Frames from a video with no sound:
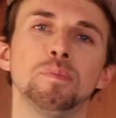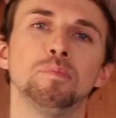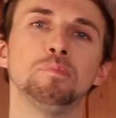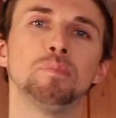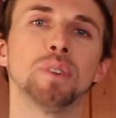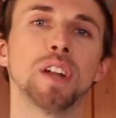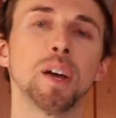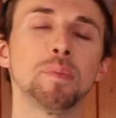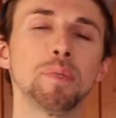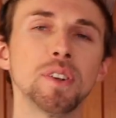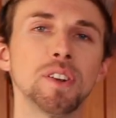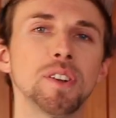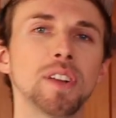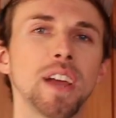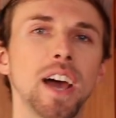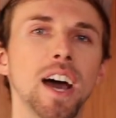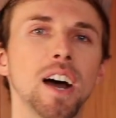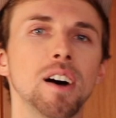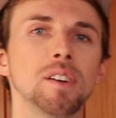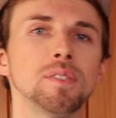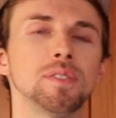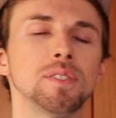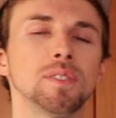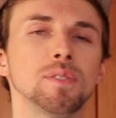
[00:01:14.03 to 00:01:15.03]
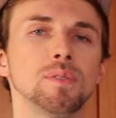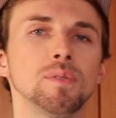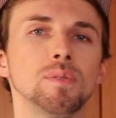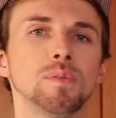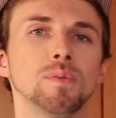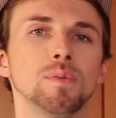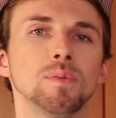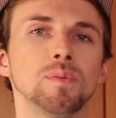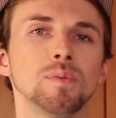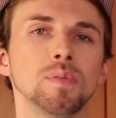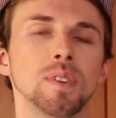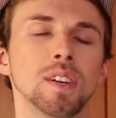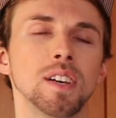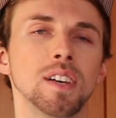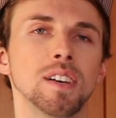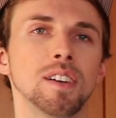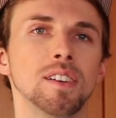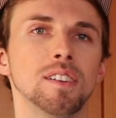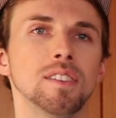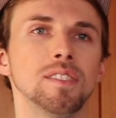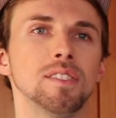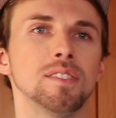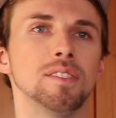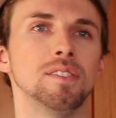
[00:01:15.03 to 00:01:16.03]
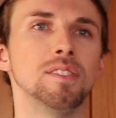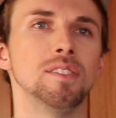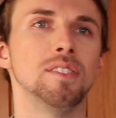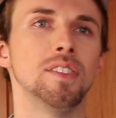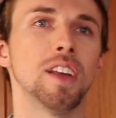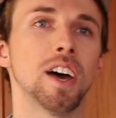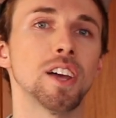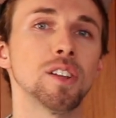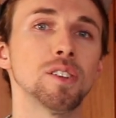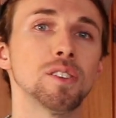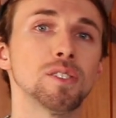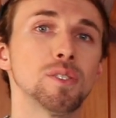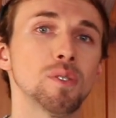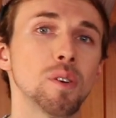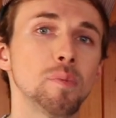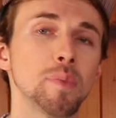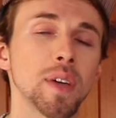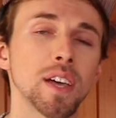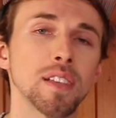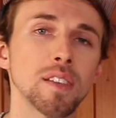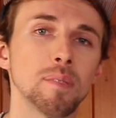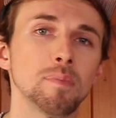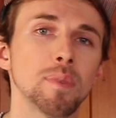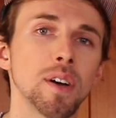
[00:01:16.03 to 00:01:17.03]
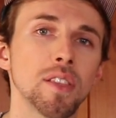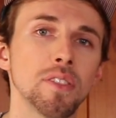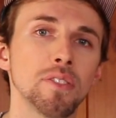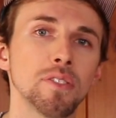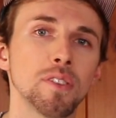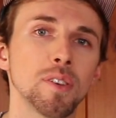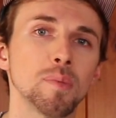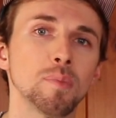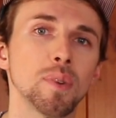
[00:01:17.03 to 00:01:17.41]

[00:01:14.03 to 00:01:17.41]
But I'm here now to not only do a manly monthly,